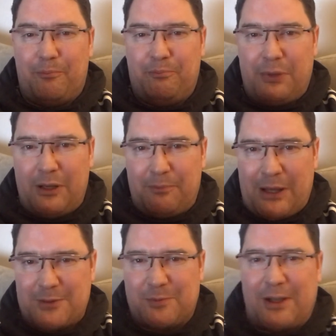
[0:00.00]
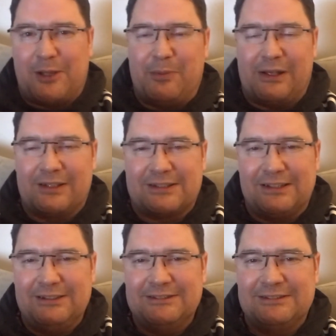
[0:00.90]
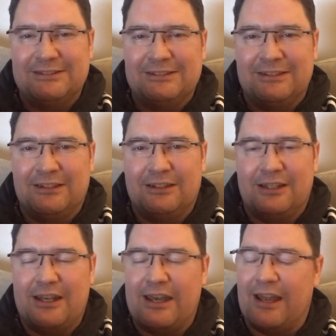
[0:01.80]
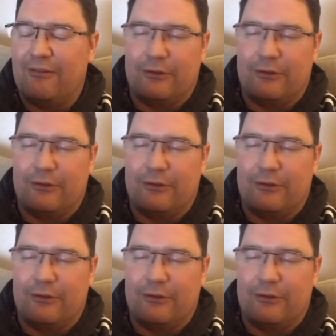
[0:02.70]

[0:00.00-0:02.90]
bit of bouncebackability. Never